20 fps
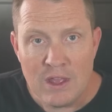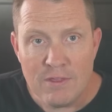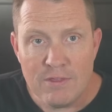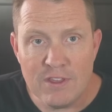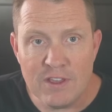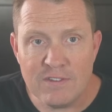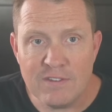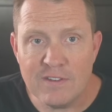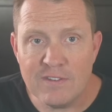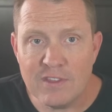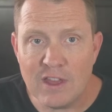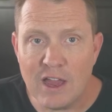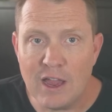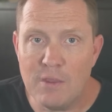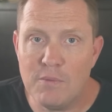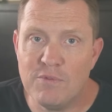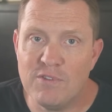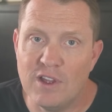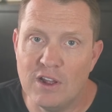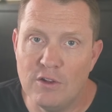this is the
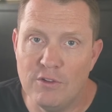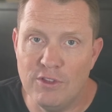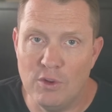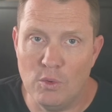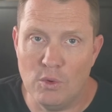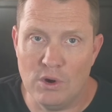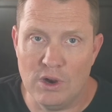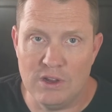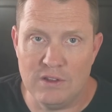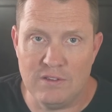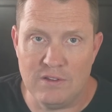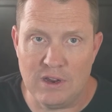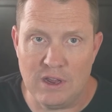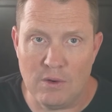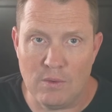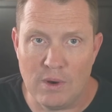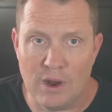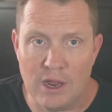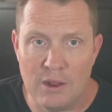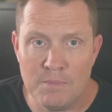hype cycle that we're in today,
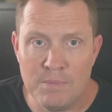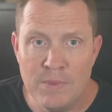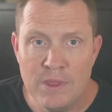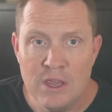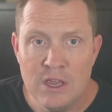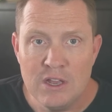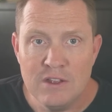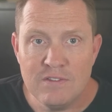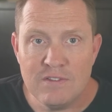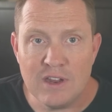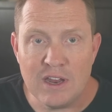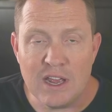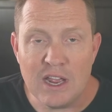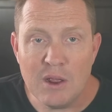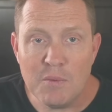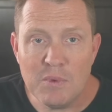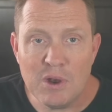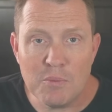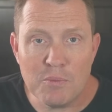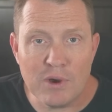right? Today,
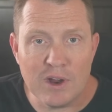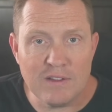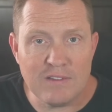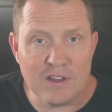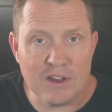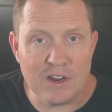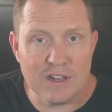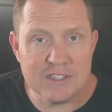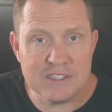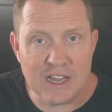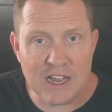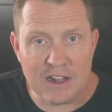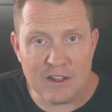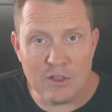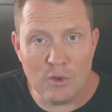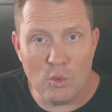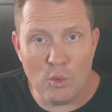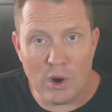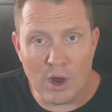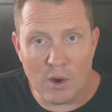I'm going to break down exactly
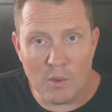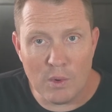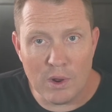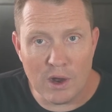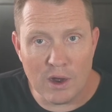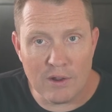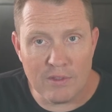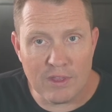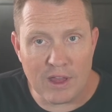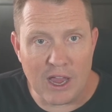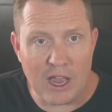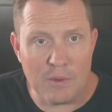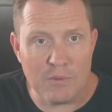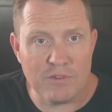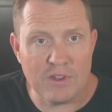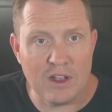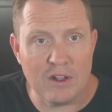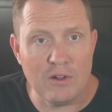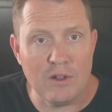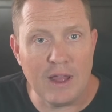where we are in the hype
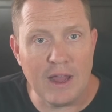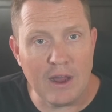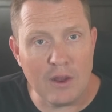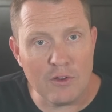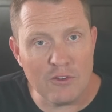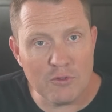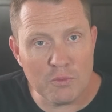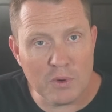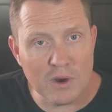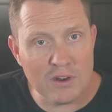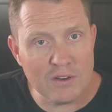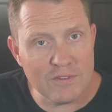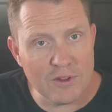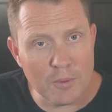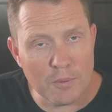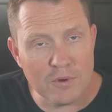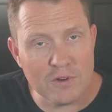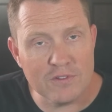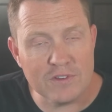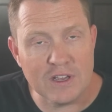cycle, how smart
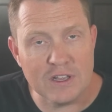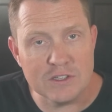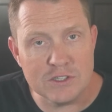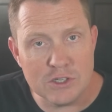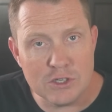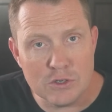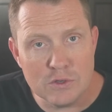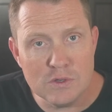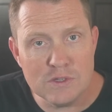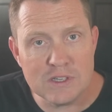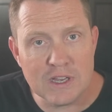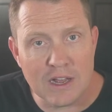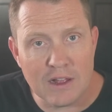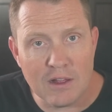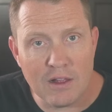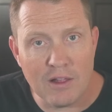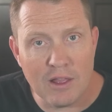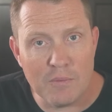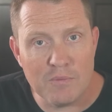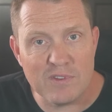developers can use
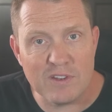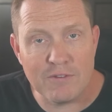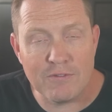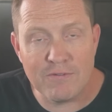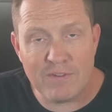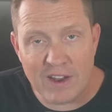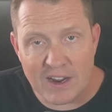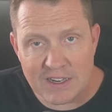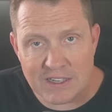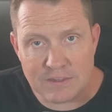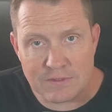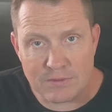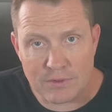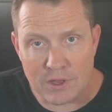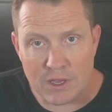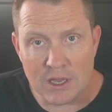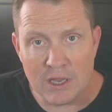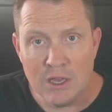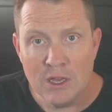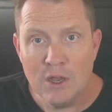L L Ms
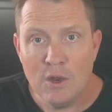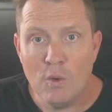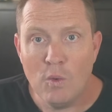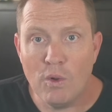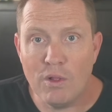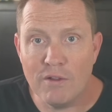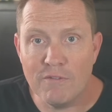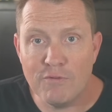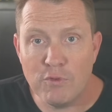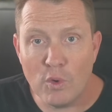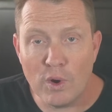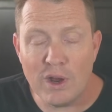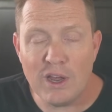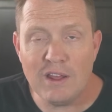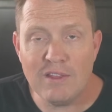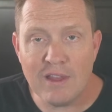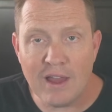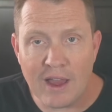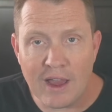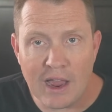effectively while avoiding
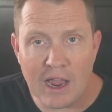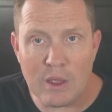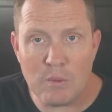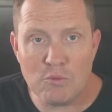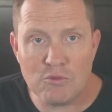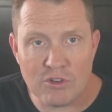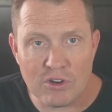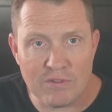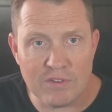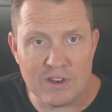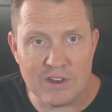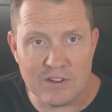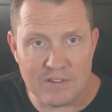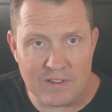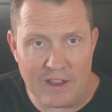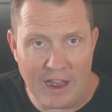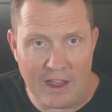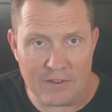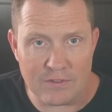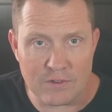the hype-driven
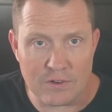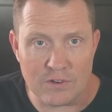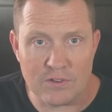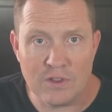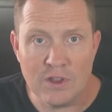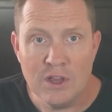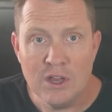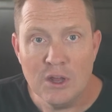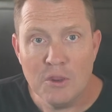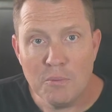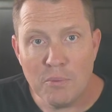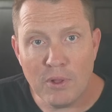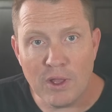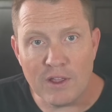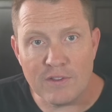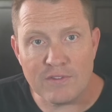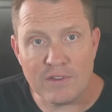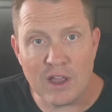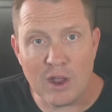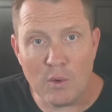disasters.
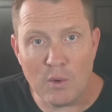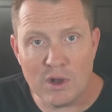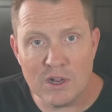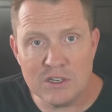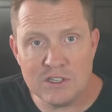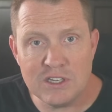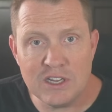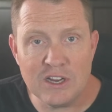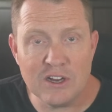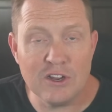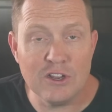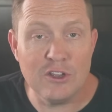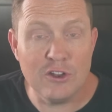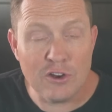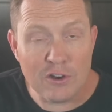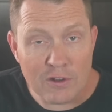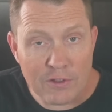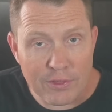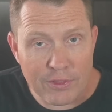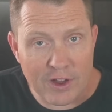Plus, I want to hear
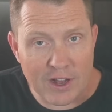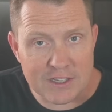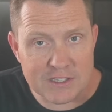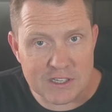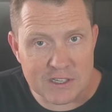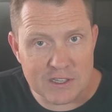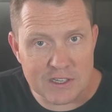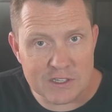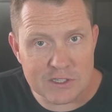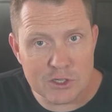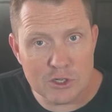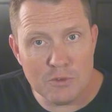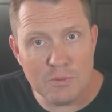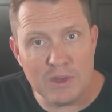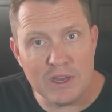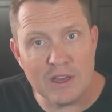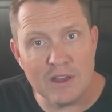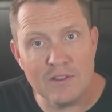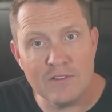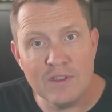your thoughts on this too,
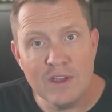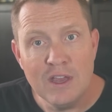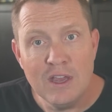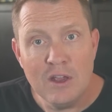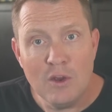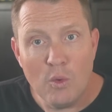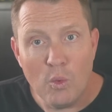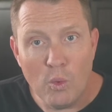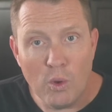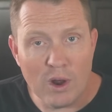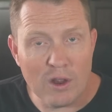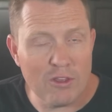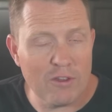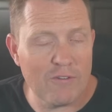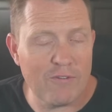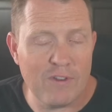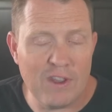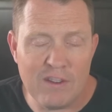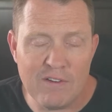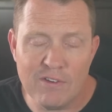because one of the
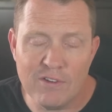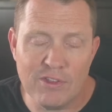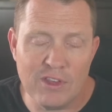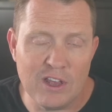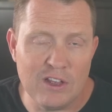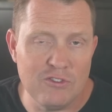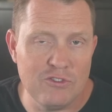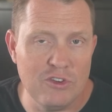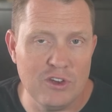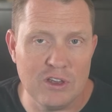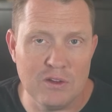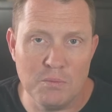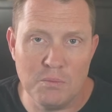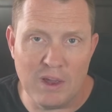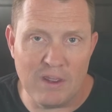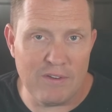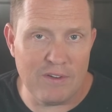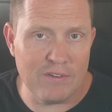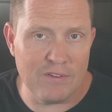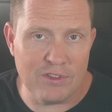favorite things you,
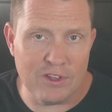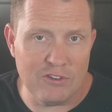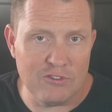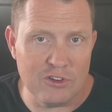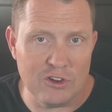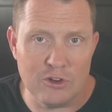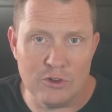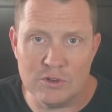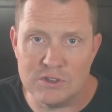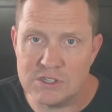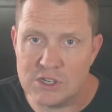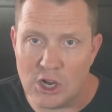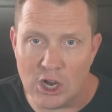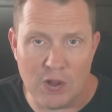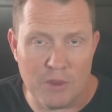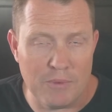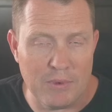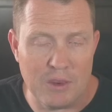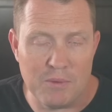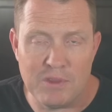my favorite things you can do is
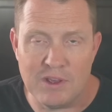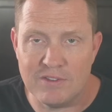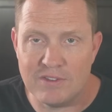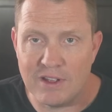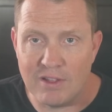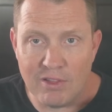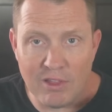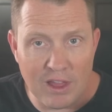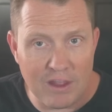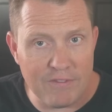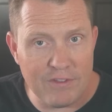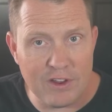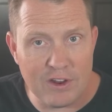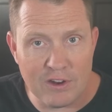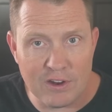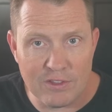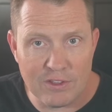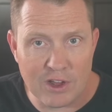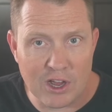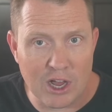comment, because I love
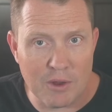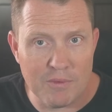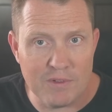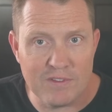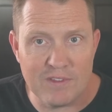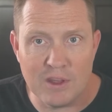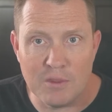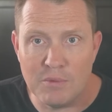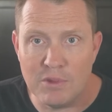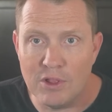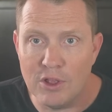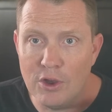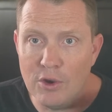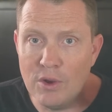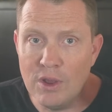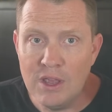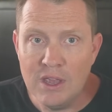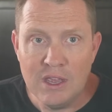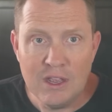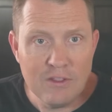hearing the comments down
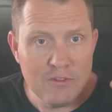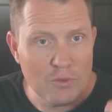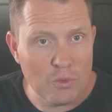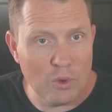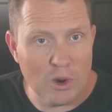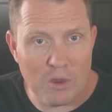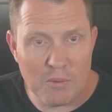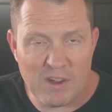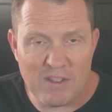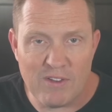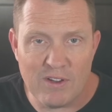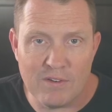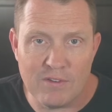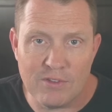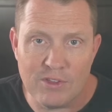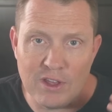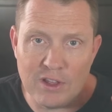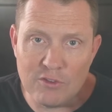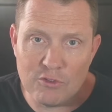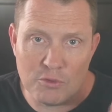below. It's one of my favorite
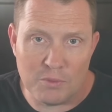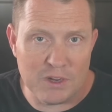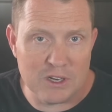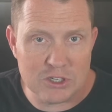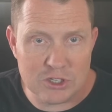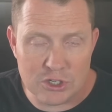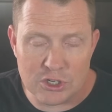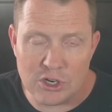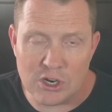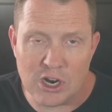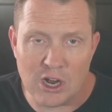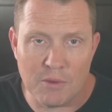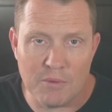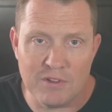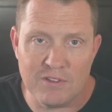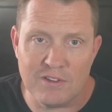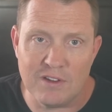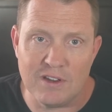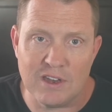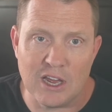things, so make sure you're
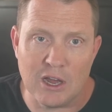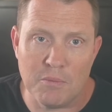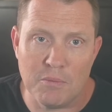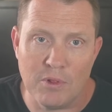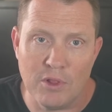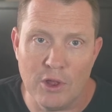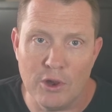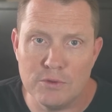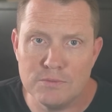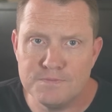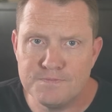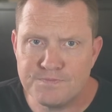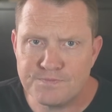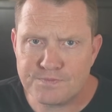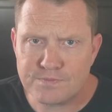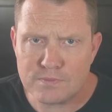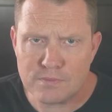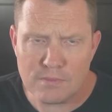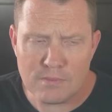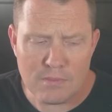commenting down below.
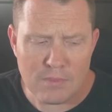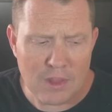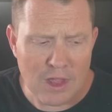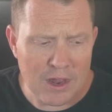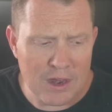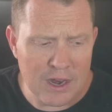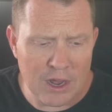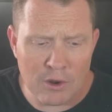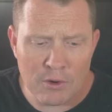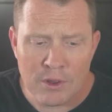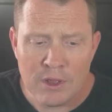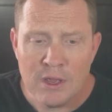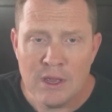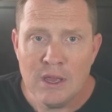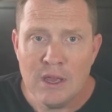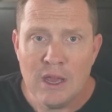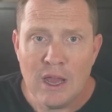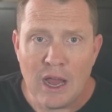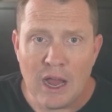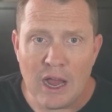Now,
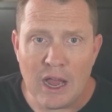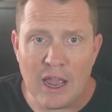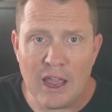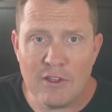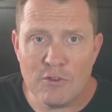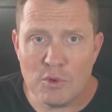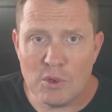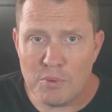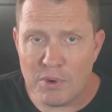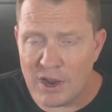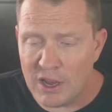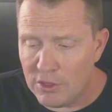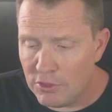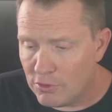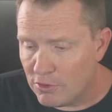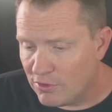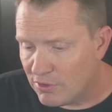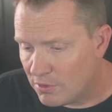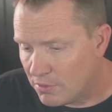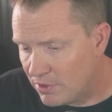uh, as we break
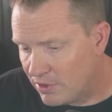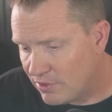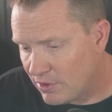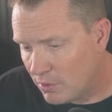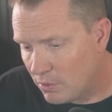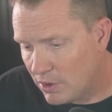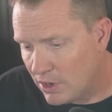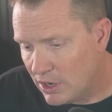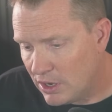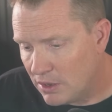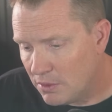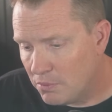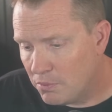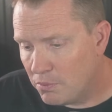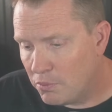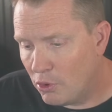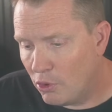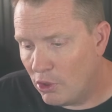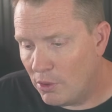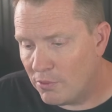through some of these, I want to
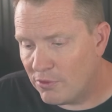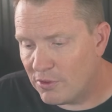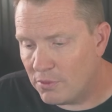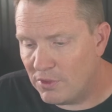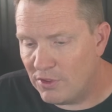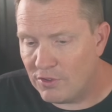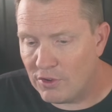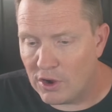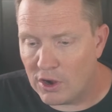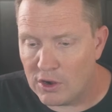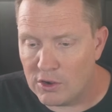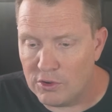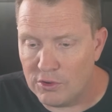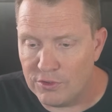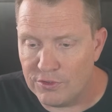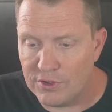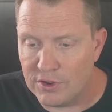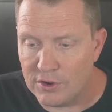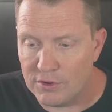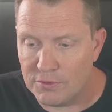pull up some of these
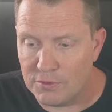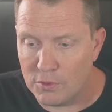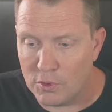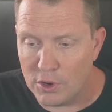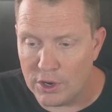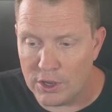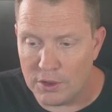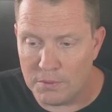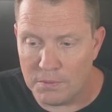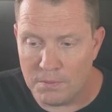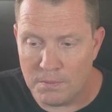articles here for you.